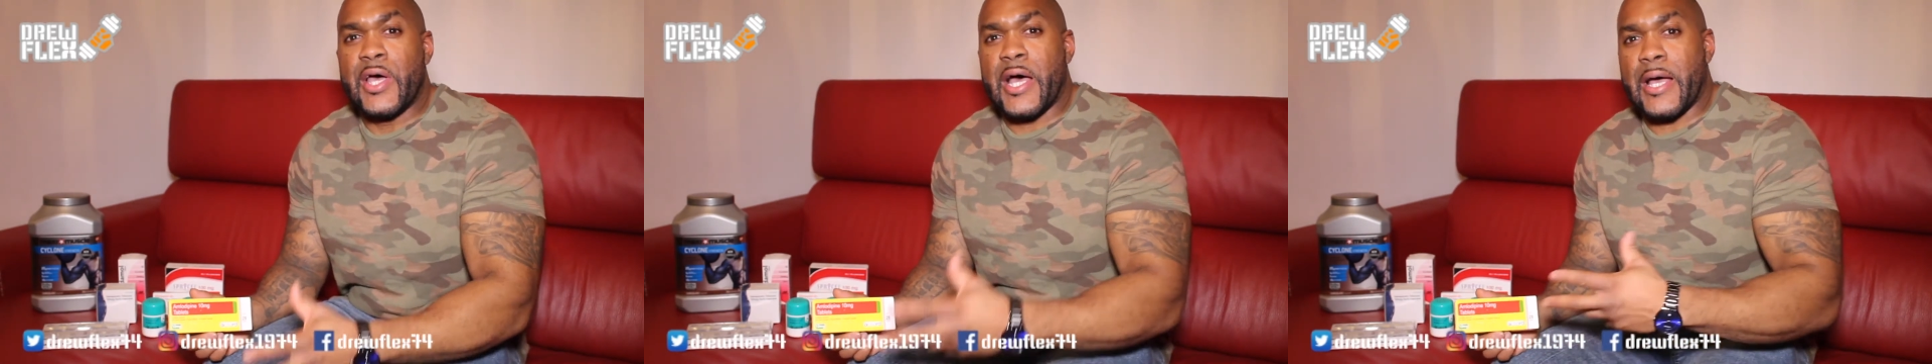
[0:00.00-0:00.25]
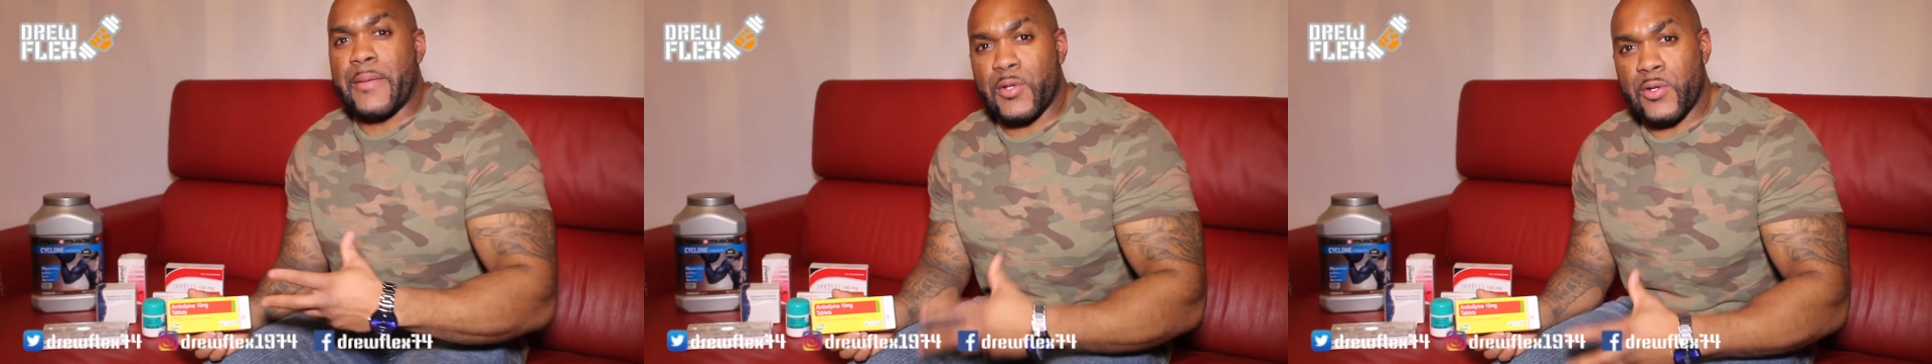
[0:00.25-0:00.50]

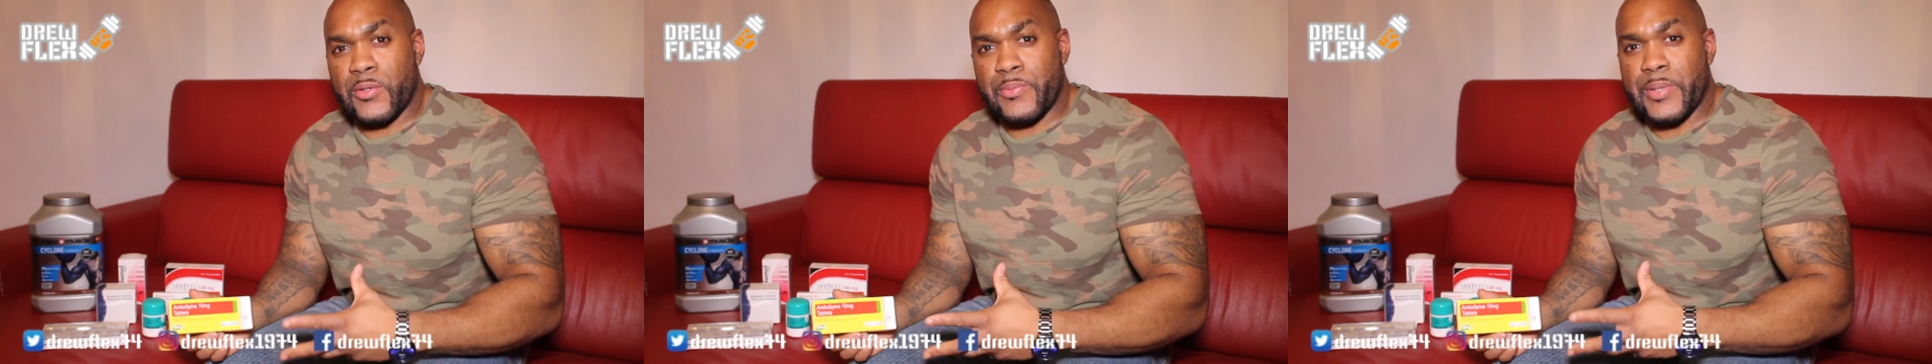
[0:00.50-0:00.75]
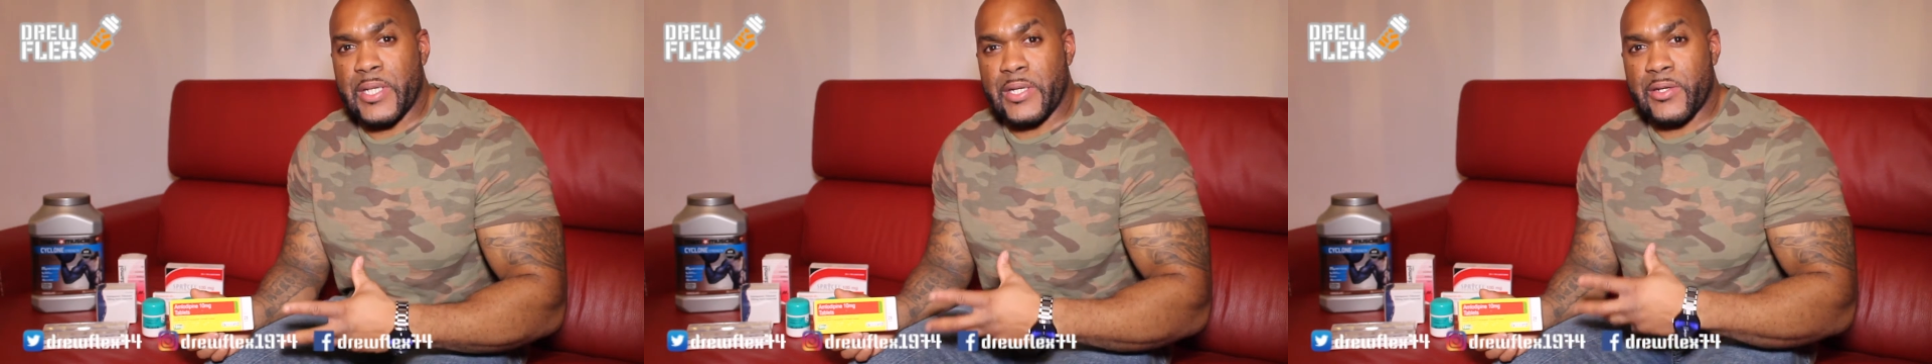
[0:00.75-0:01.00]

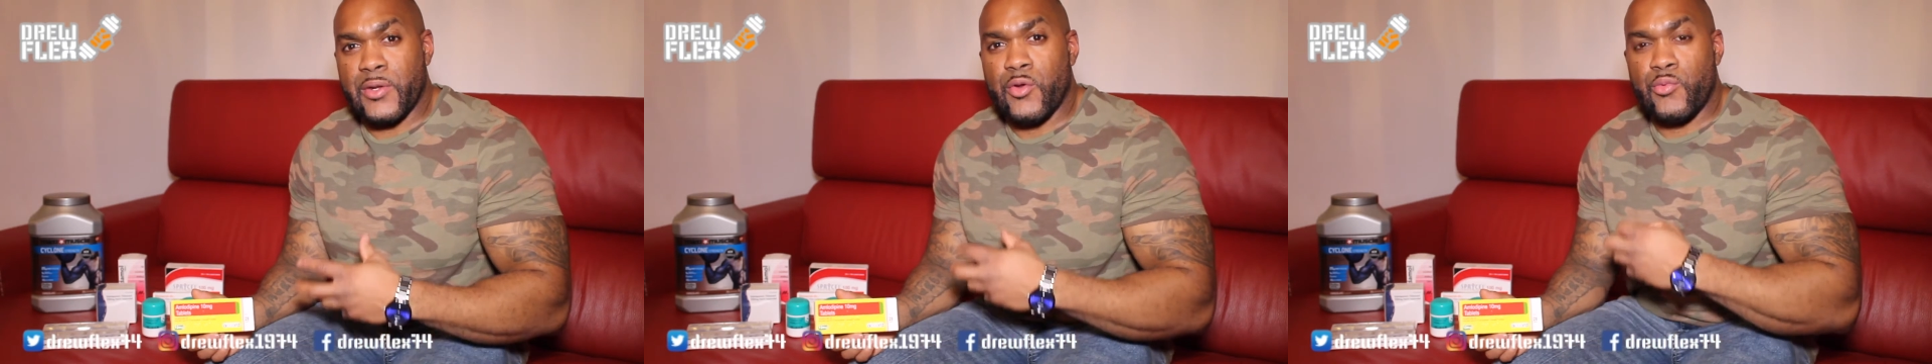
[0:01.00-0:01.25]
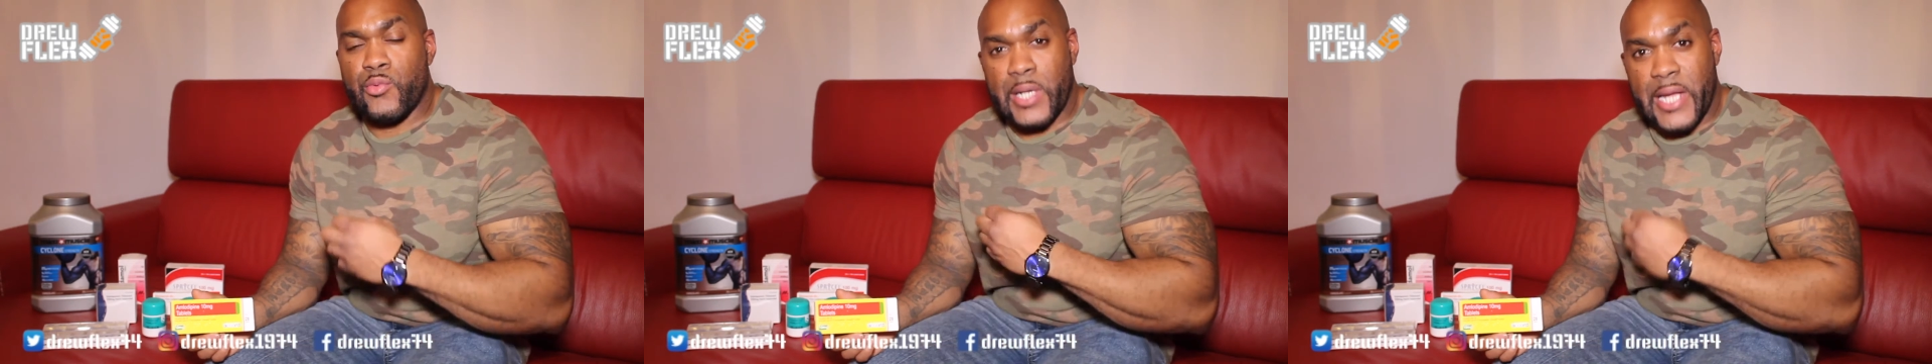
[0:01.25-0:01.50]
amlodipine
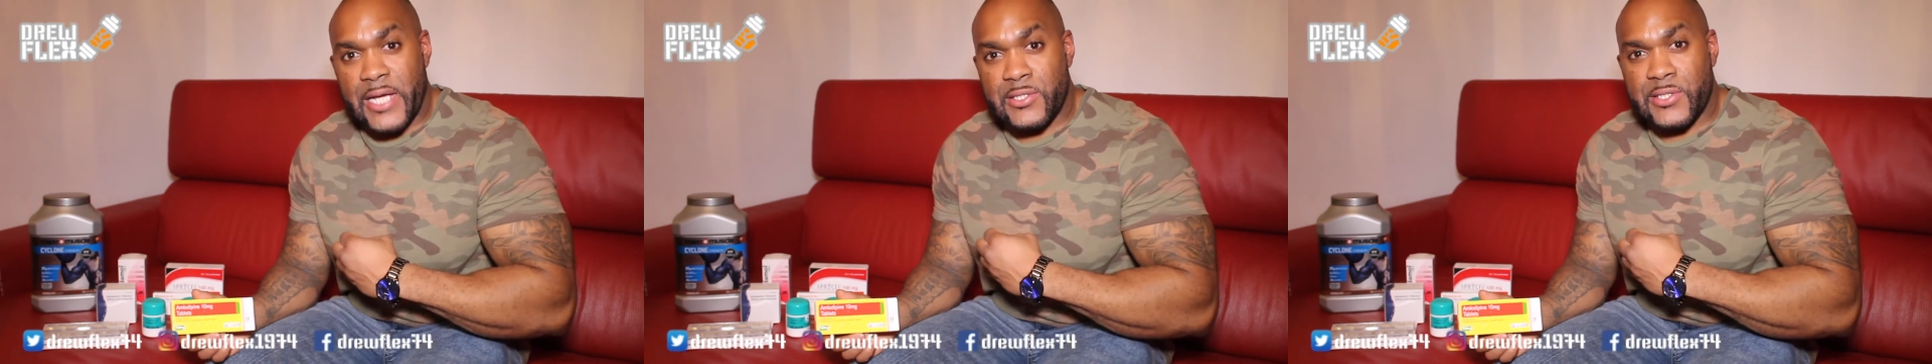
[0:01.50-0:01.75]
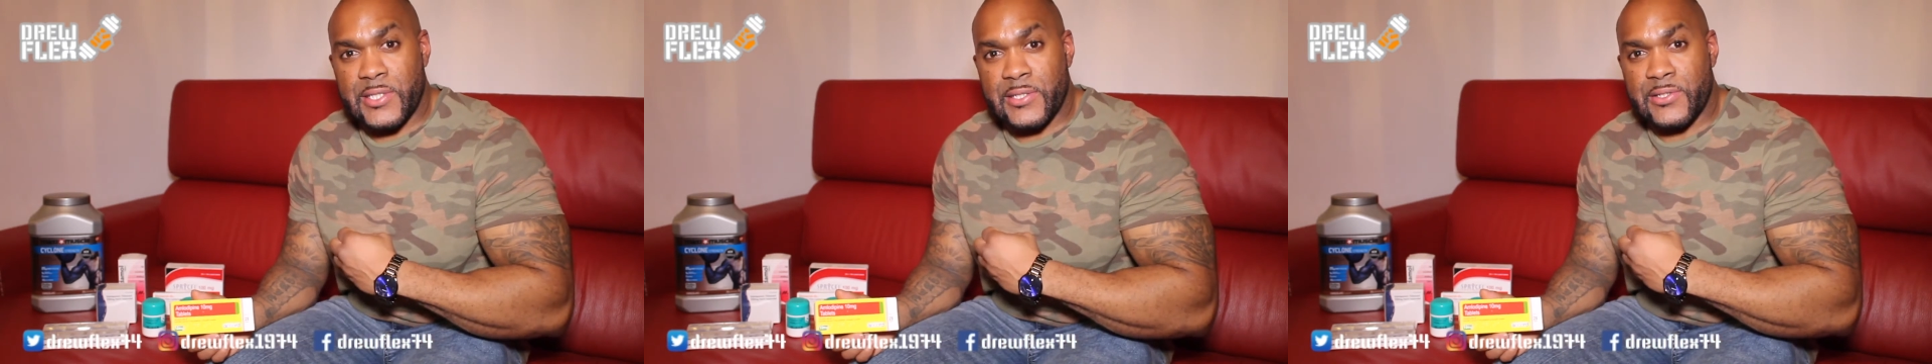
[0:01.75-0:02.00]

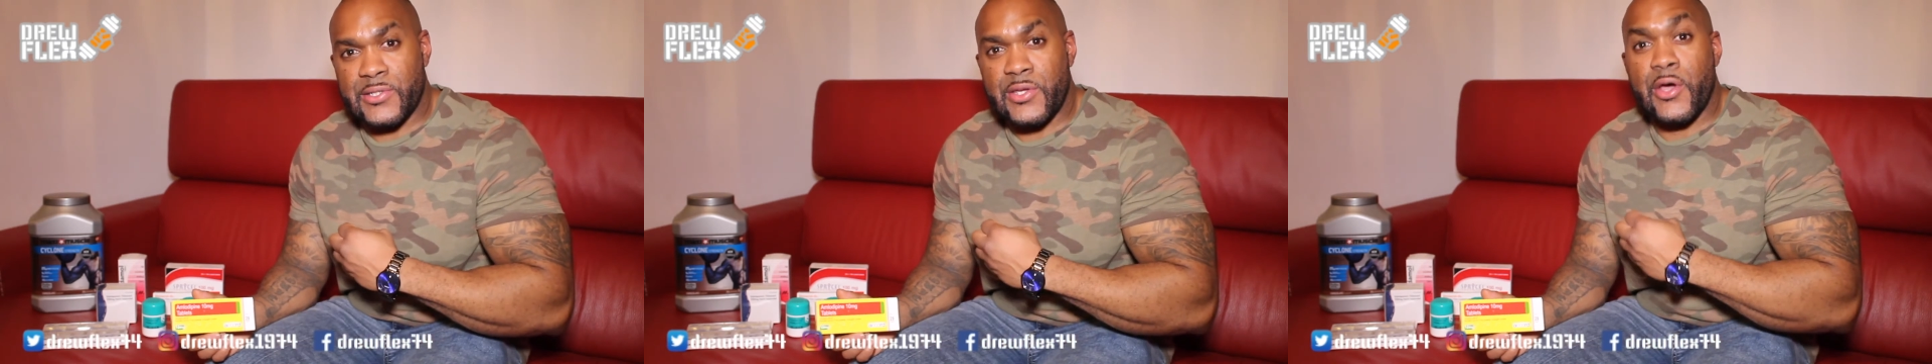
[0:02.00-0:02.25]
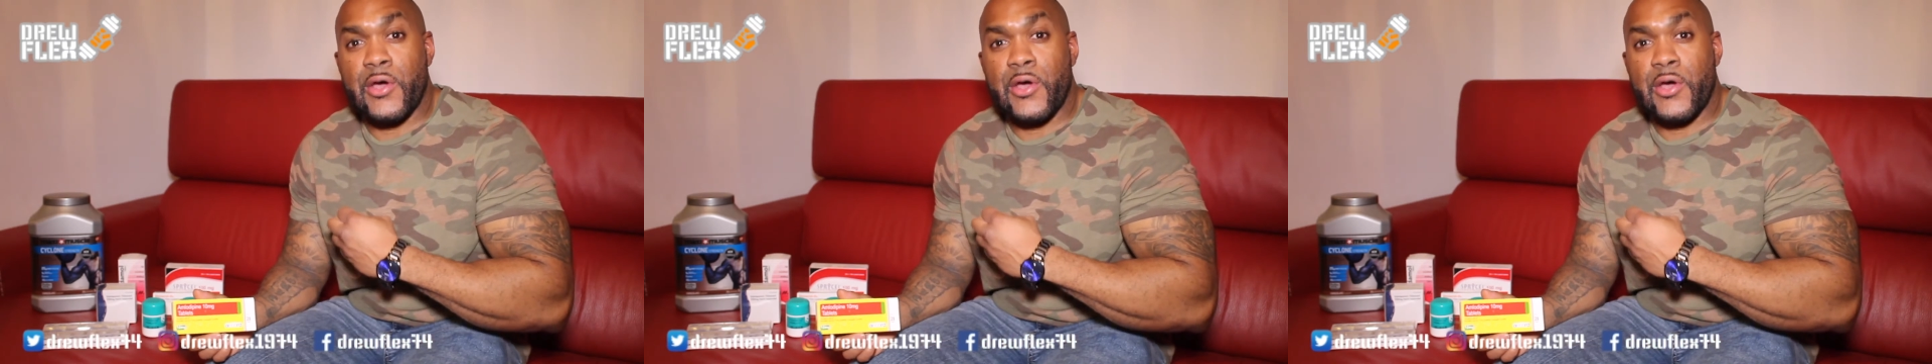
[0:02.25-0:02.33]
relaxes